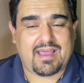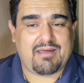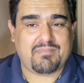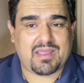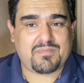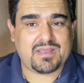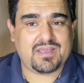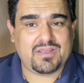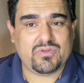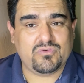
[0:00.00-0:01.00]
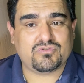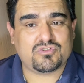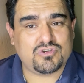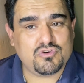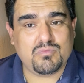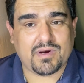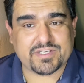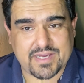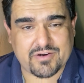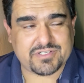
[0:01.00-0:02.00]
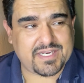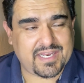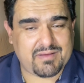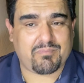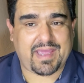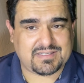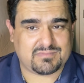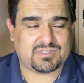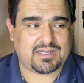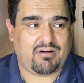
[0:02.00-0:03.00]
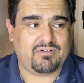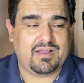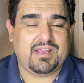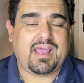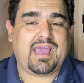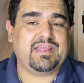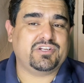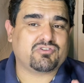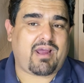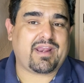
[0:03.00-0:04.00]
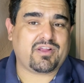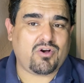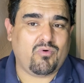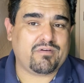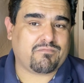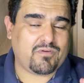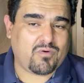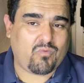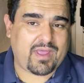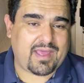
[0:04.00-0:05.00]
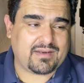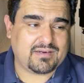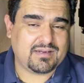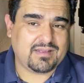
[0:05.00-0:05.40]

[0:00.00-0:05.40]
And maybe he used too much energy. He didn't pace himself, and he tried to go in for the win.